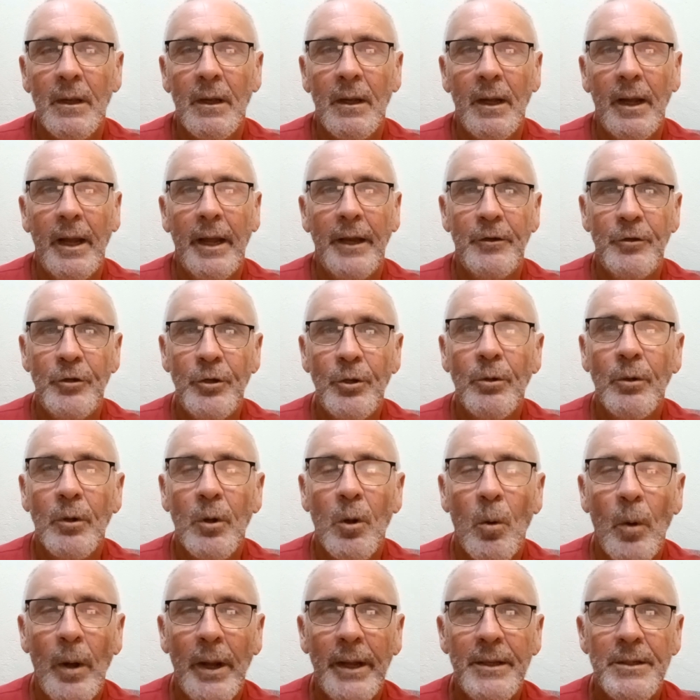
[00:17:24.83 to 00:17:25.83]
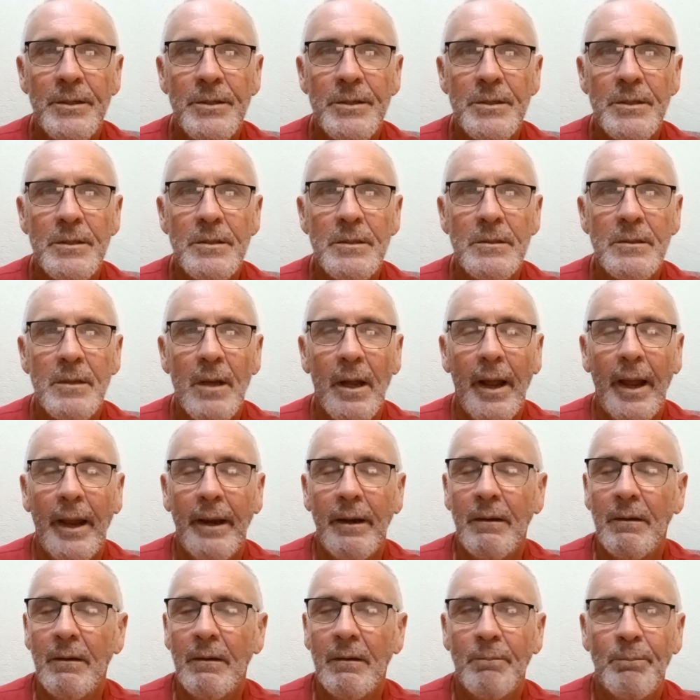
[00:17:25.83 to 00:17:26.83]
and new acquaintances
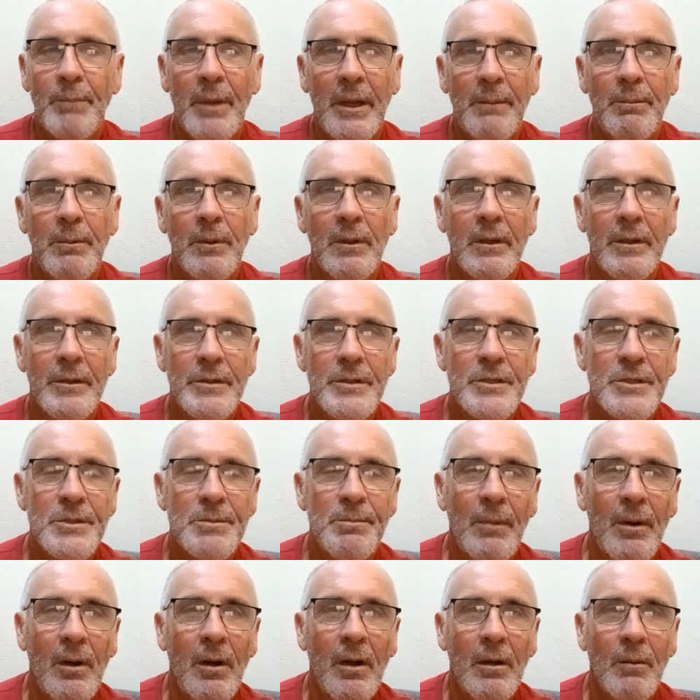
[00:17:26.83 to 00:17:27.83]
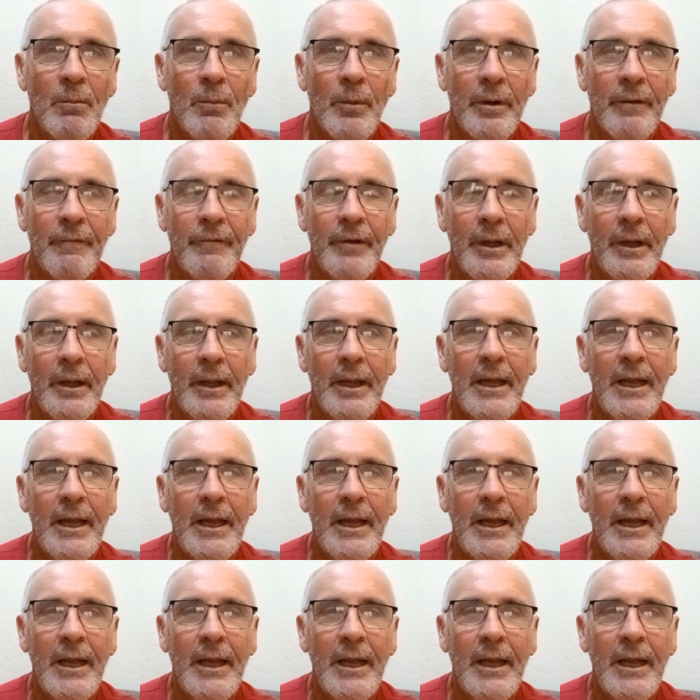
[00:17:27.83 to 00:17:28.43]
and people that smile and whatever,